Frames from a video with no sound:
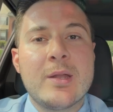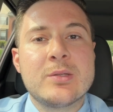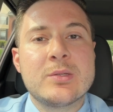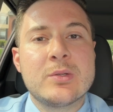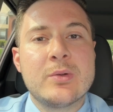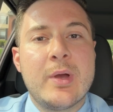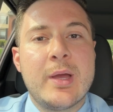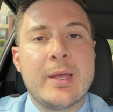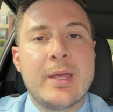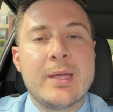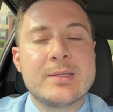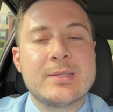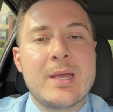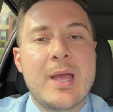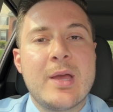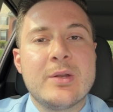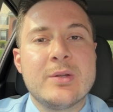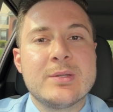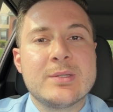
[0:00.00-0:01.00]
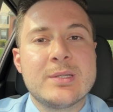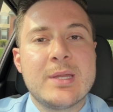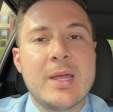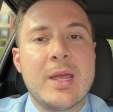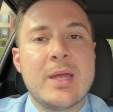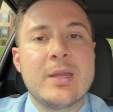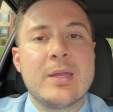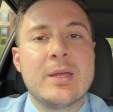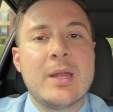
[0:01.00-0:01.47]
so I guess I
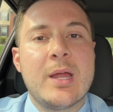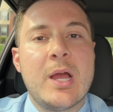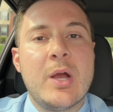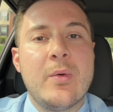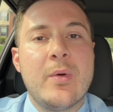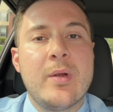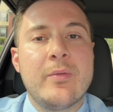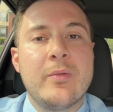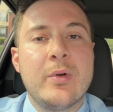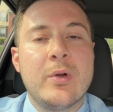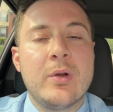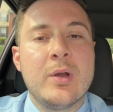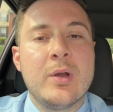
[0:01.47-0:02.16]
understand it. However,